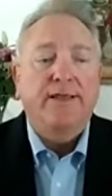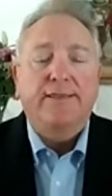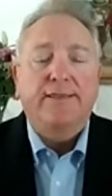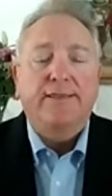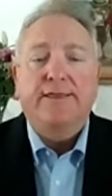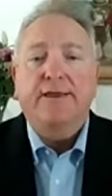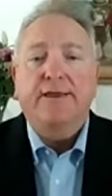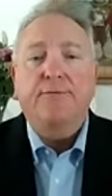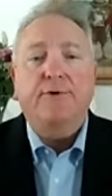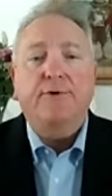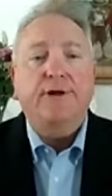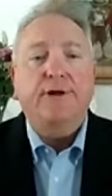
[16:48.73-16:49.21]

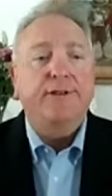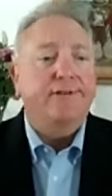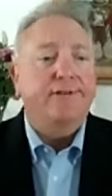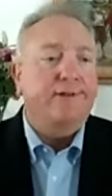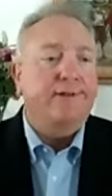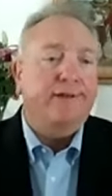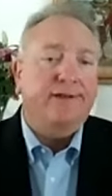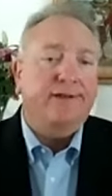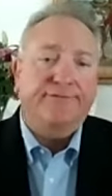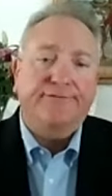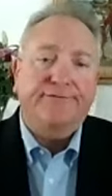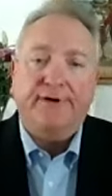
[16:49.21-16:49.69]
They want to
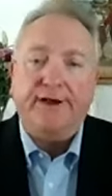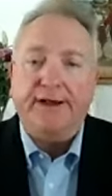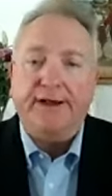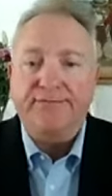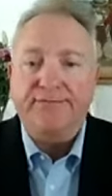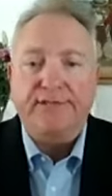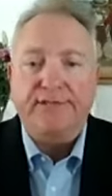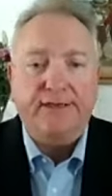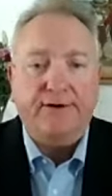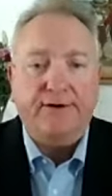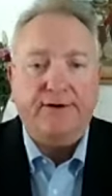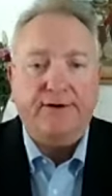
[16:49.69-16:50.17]
get a
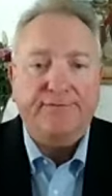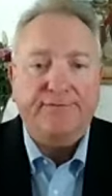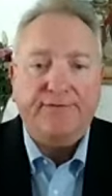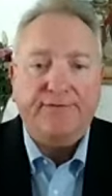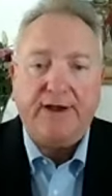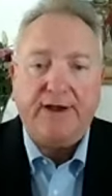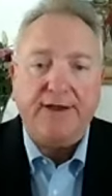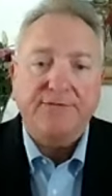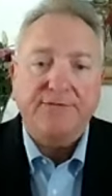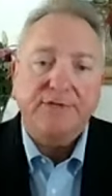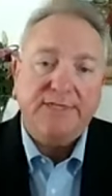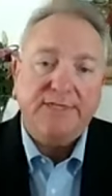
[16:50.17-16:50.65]
five, ten, or
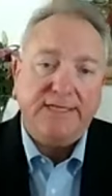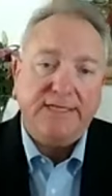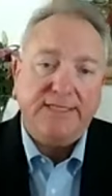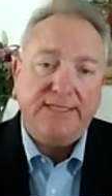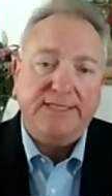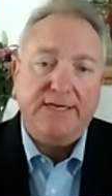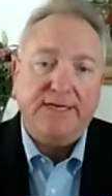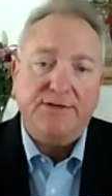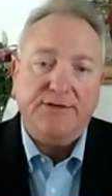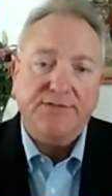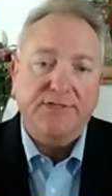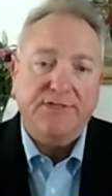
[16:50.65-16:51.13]
five or ten
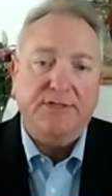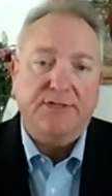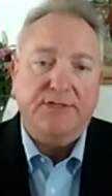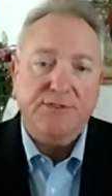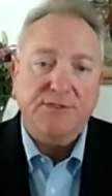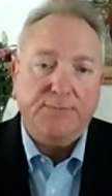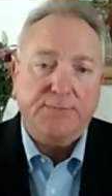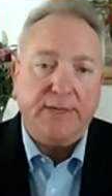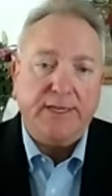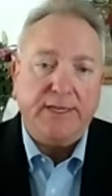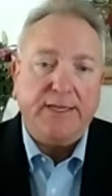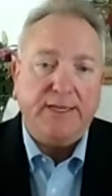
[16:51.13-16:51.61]
thousand dollar
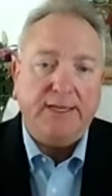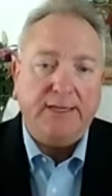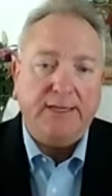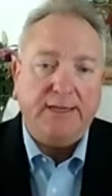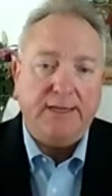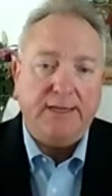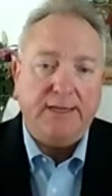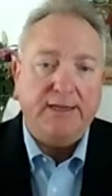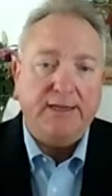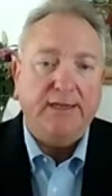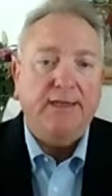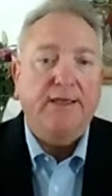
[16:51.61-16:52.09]
speaking
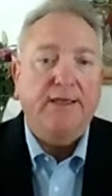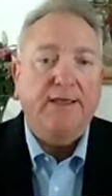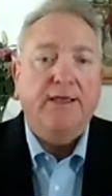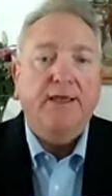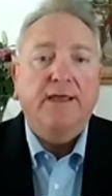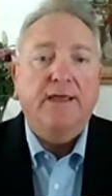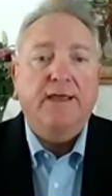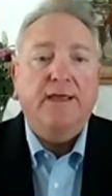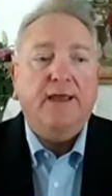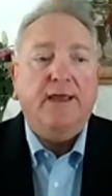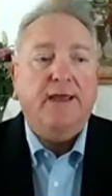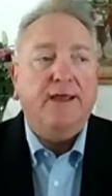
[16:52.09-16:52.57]
gig,
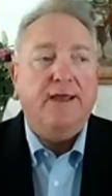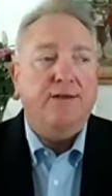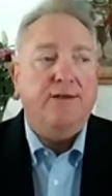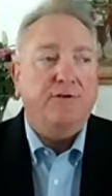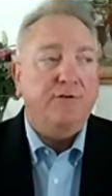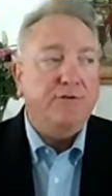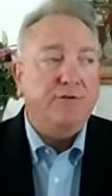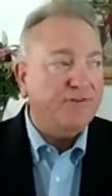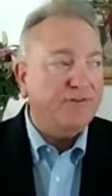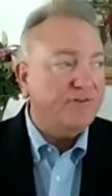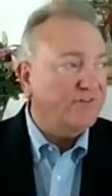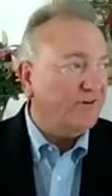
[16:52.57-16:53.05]
and you
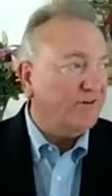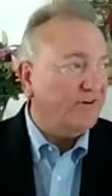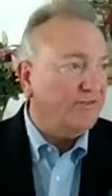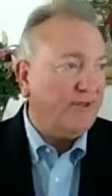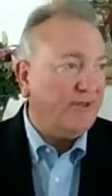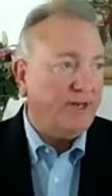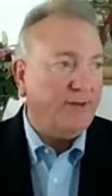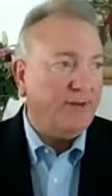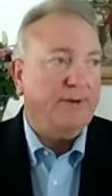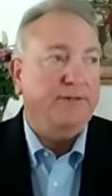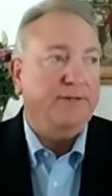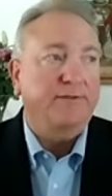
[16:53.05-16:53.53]
just start
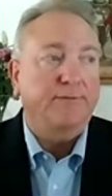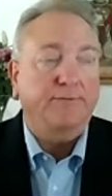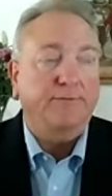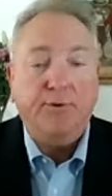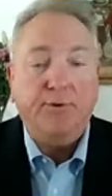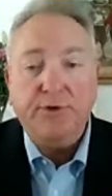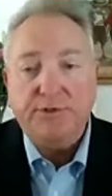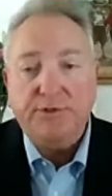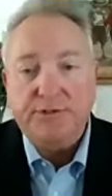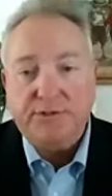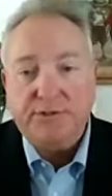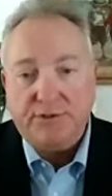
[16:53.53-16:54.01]
thinking about the
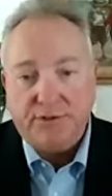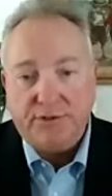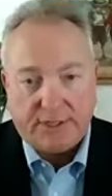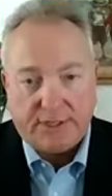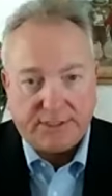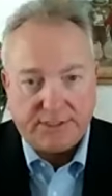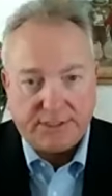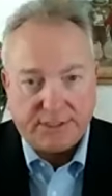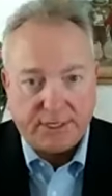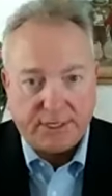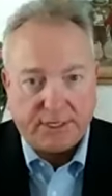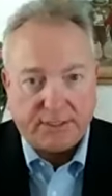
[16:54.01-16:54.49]
books you got to
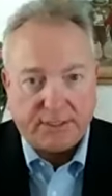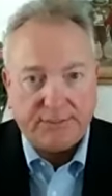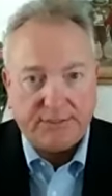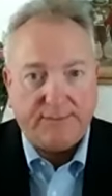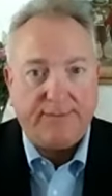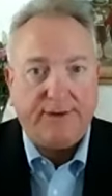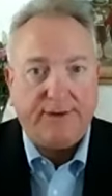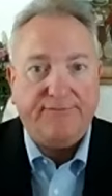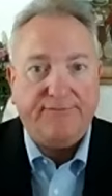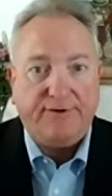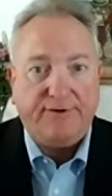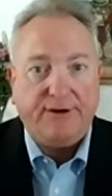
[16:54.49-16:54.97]
sell to
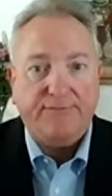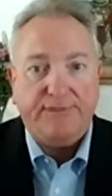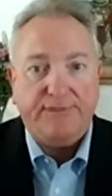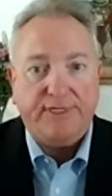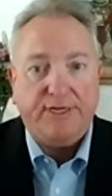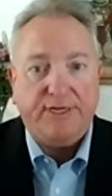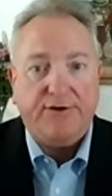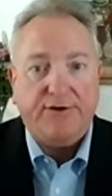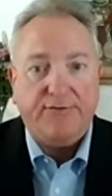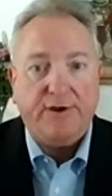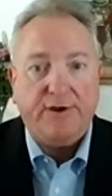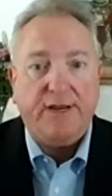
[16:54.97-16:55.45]
make five or
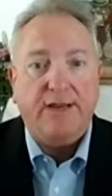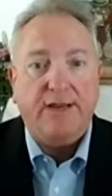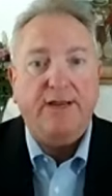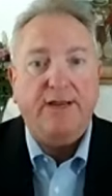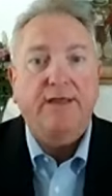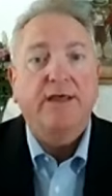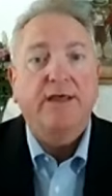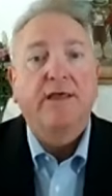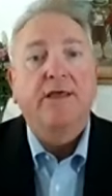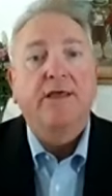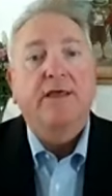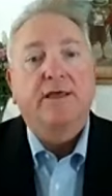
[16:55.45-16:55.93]
ten grand.
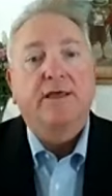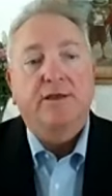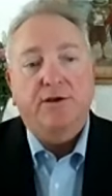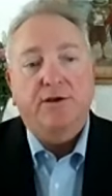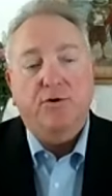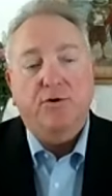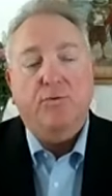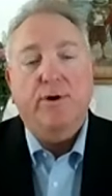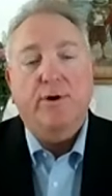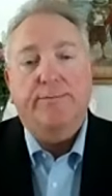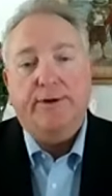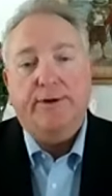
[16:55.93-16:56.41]

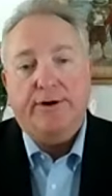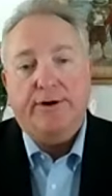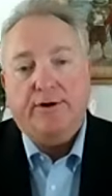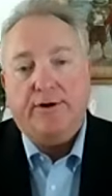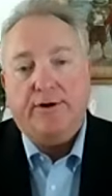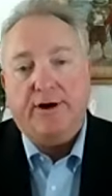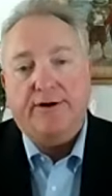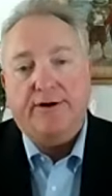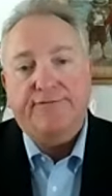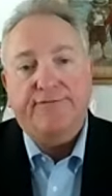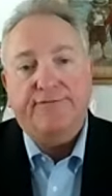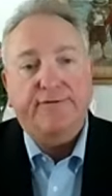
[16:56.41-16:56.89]
You're way better
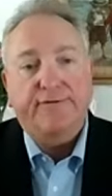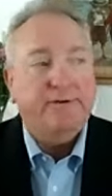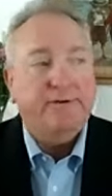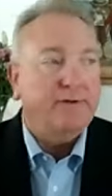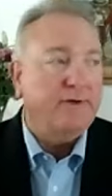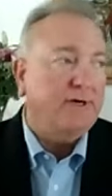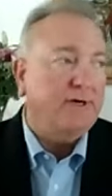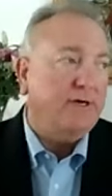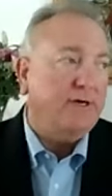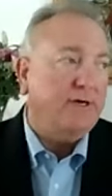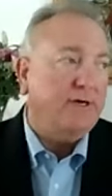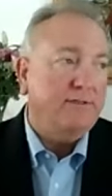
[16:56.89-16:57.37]
off,
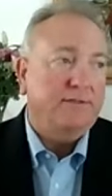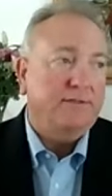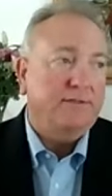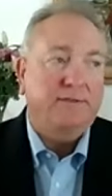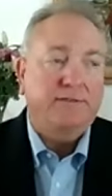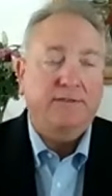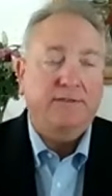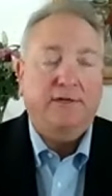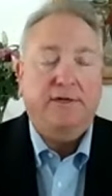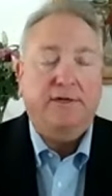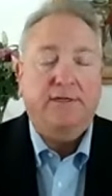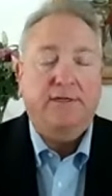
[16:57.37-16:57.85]
uh,
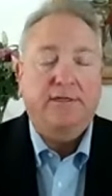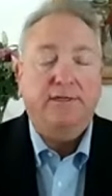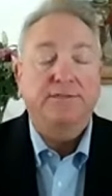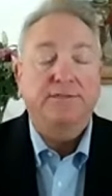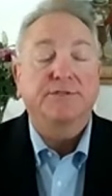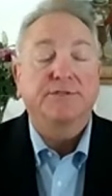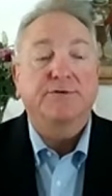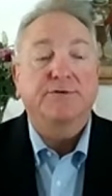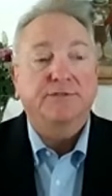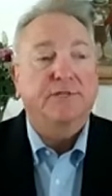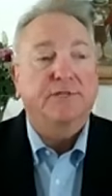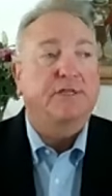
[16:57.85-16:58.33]
uh, unless
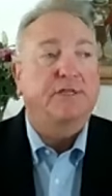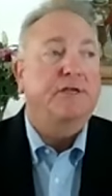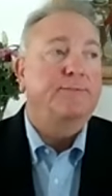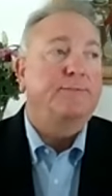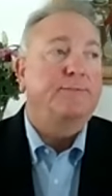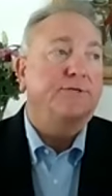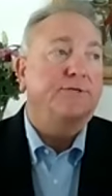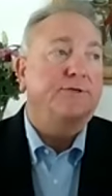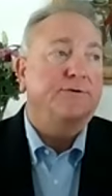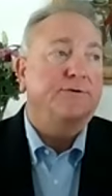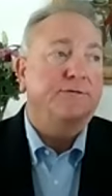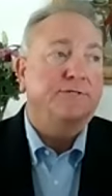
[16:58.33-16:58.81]
they're selling them
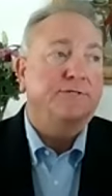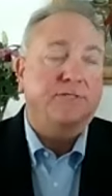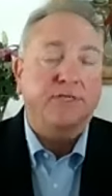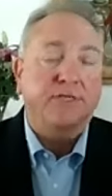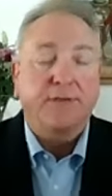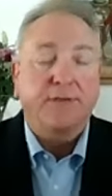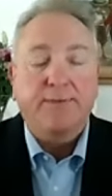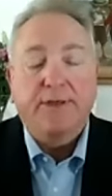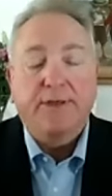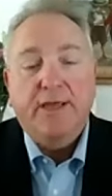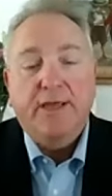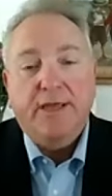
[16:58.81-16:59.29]
in your
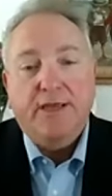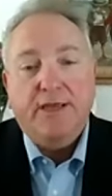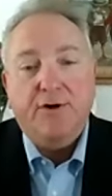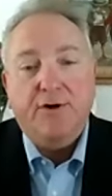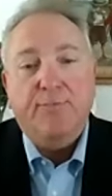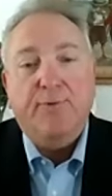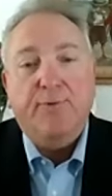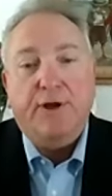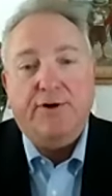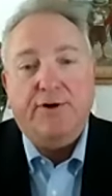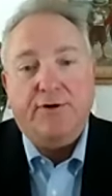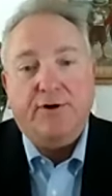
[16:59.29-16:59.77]
sleep. You're
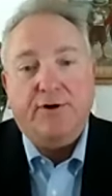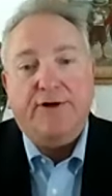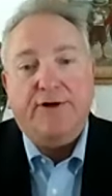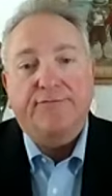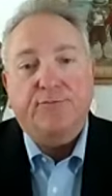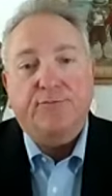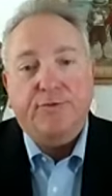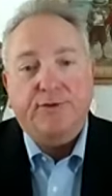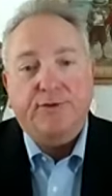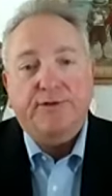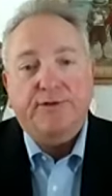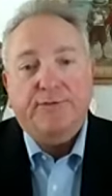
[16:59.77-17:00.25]
better
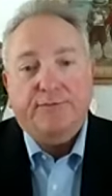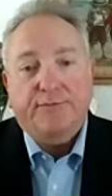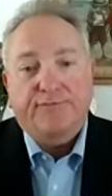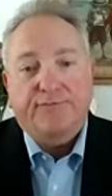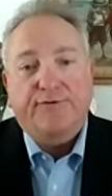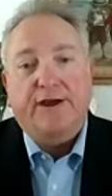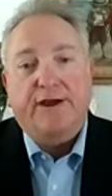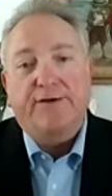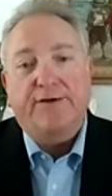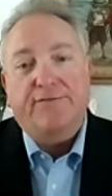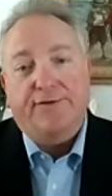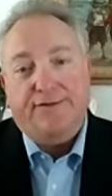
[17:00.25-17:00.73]
off with a
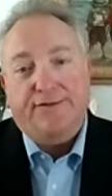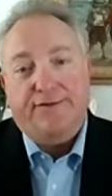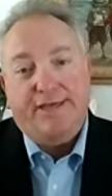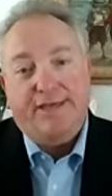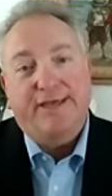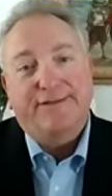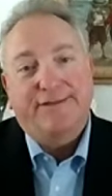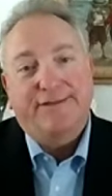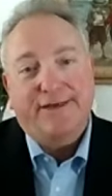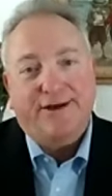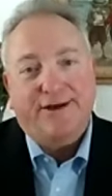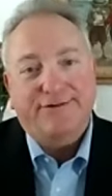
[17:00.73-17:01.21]
five or
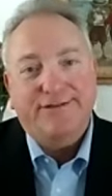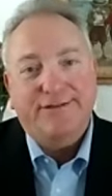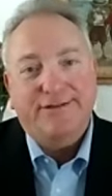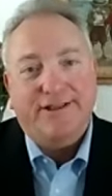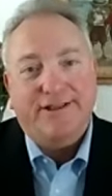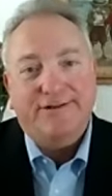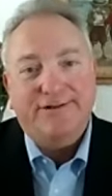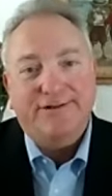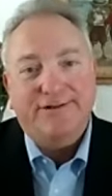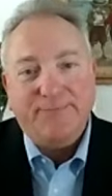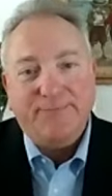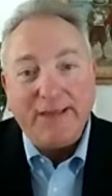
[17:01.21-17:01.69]
ten thousand
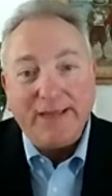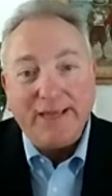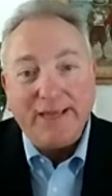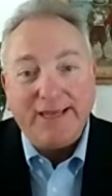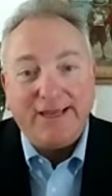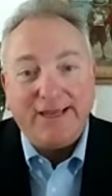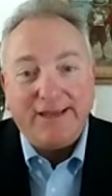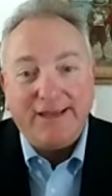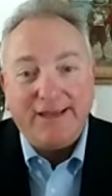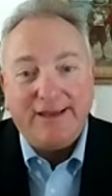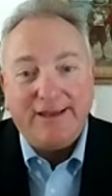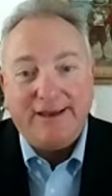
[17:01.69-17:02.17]
dollar
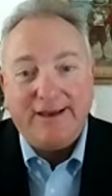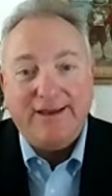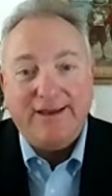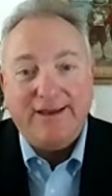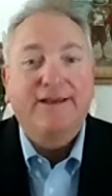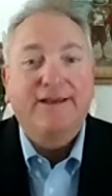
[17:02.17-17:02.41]
speaking gig.